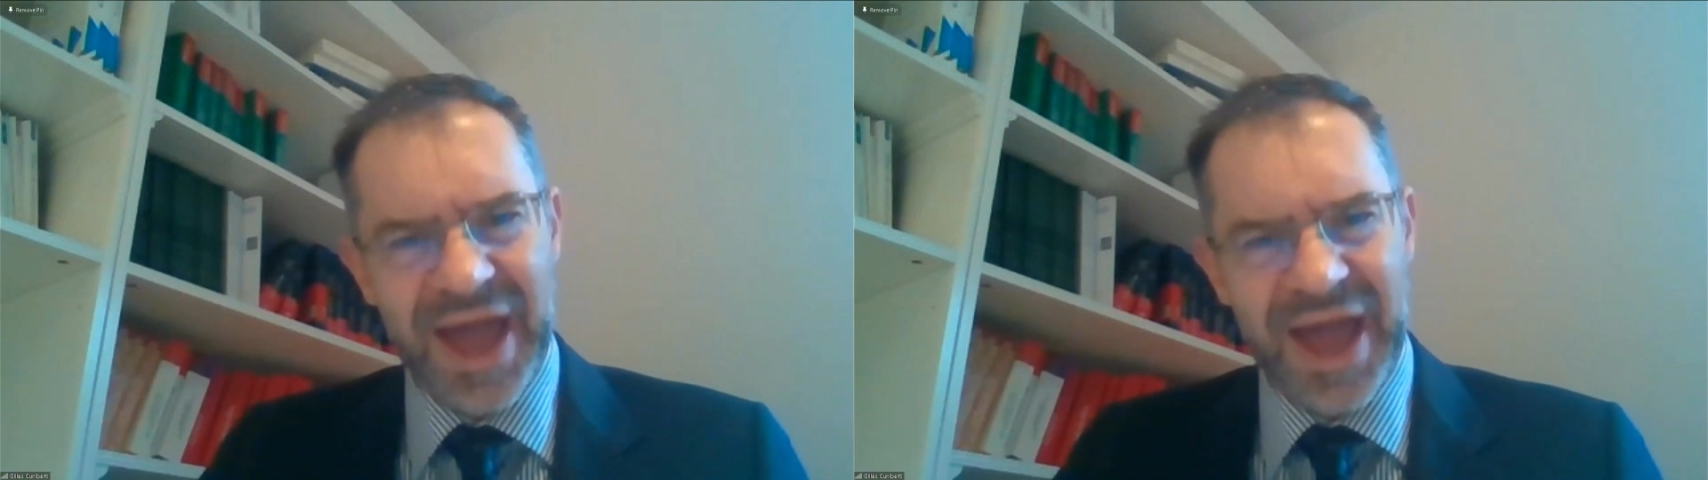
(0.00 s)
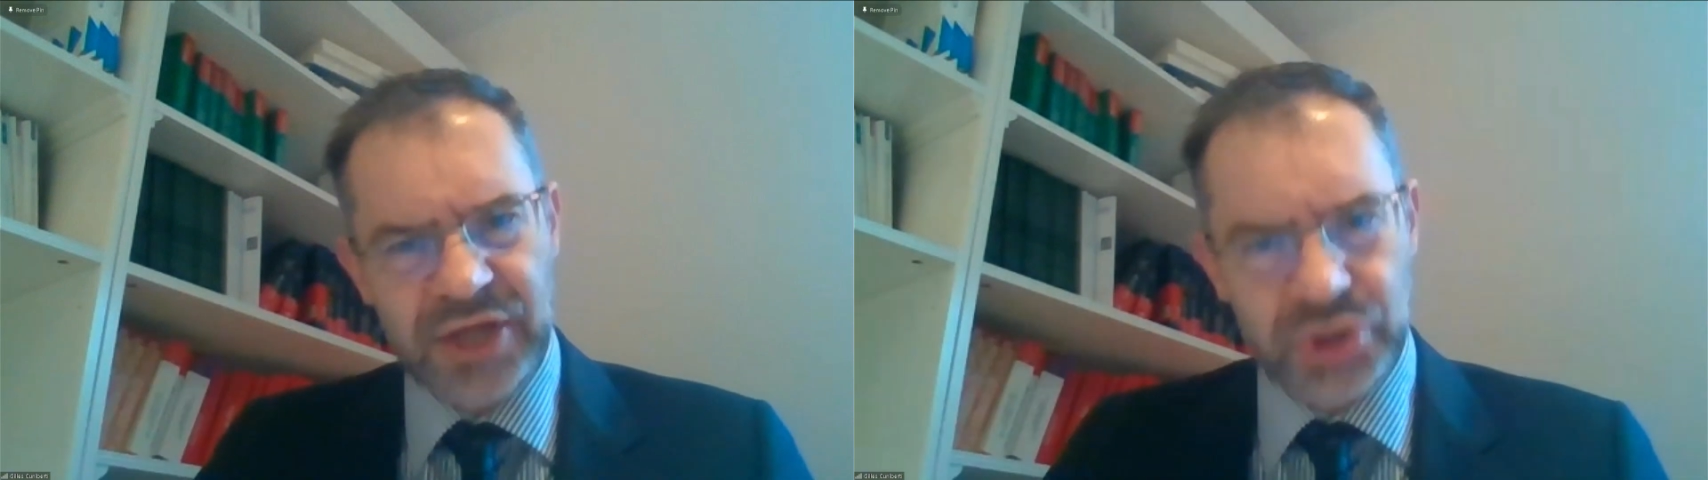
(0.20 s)

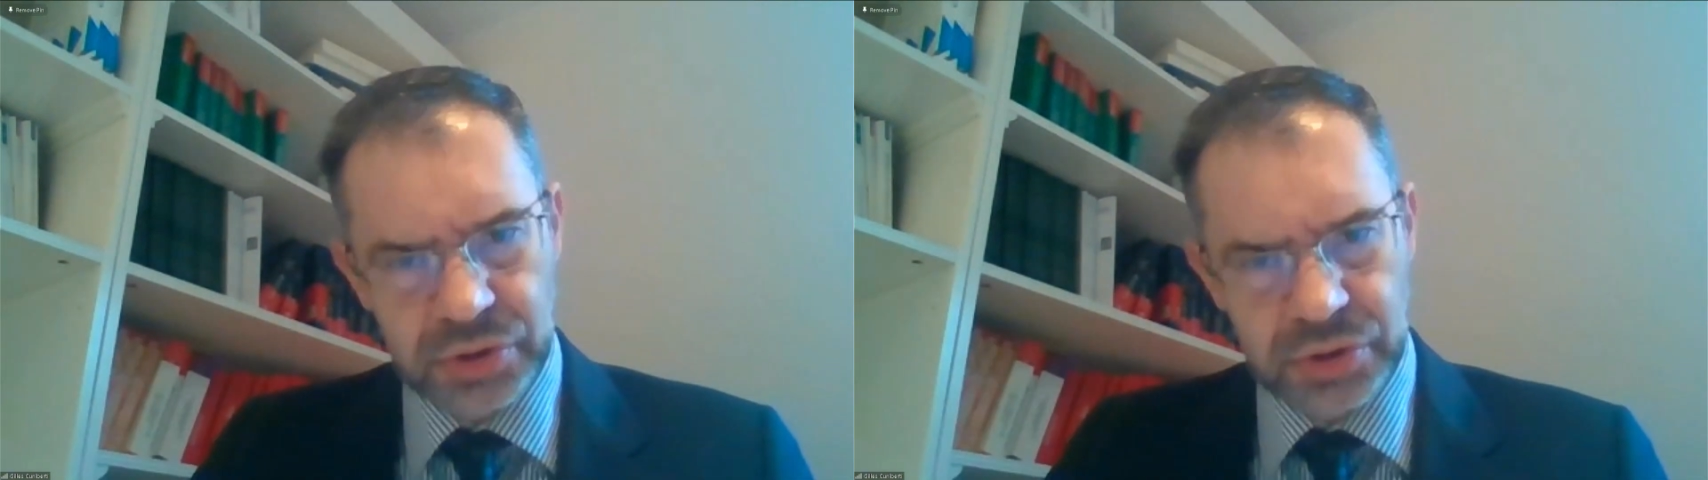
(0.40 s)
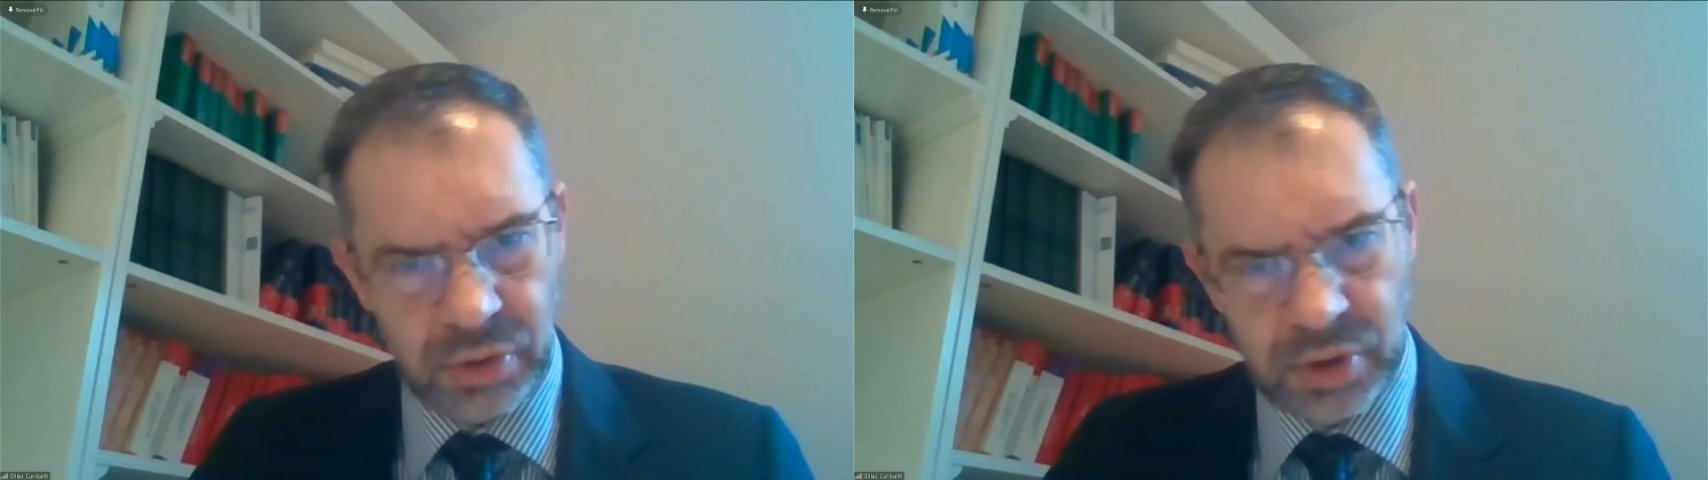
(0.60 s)

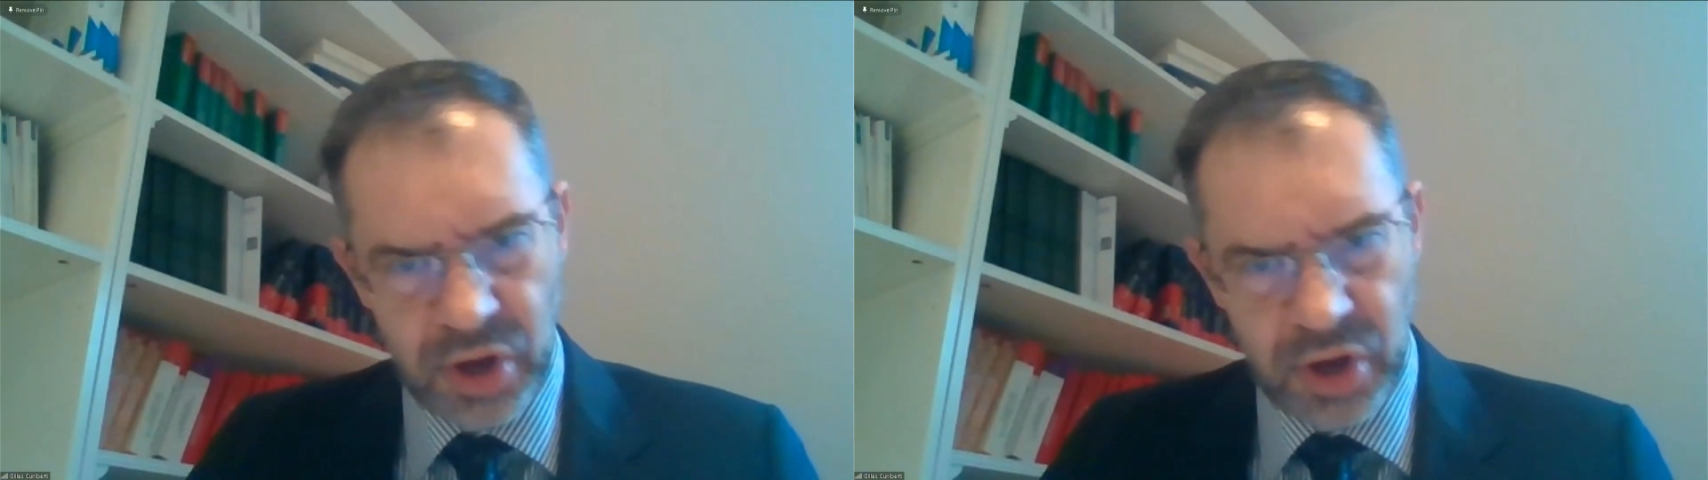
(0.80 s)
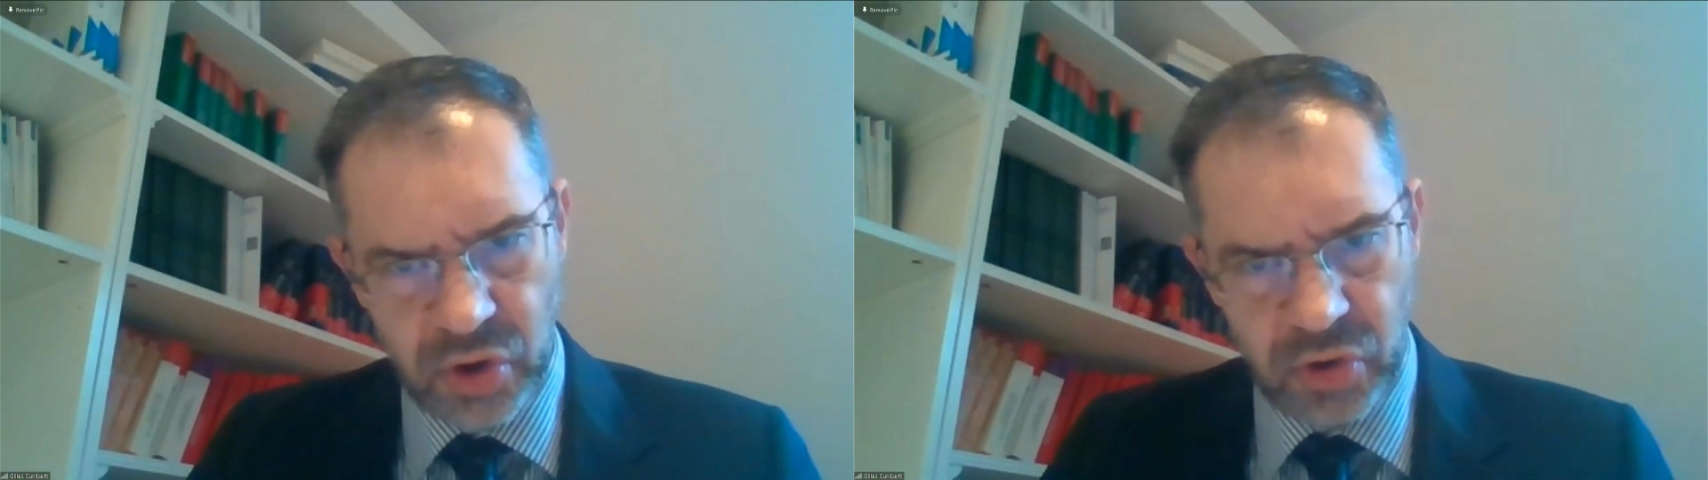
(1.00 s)
actual
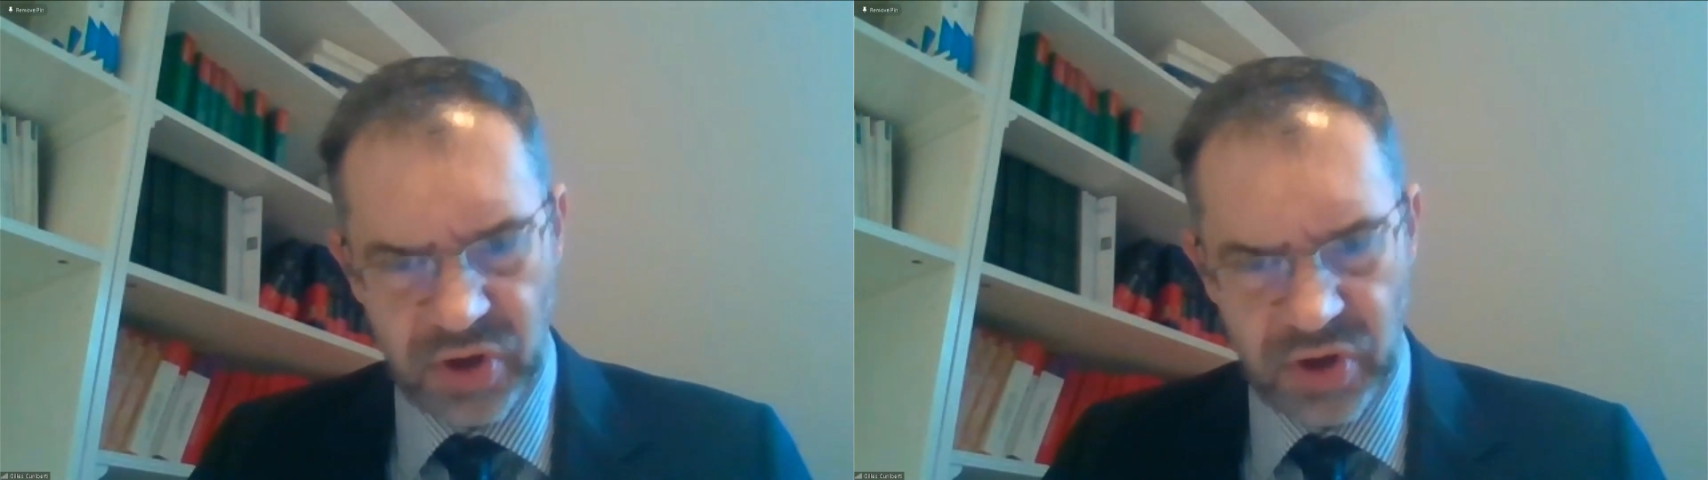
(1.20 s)
law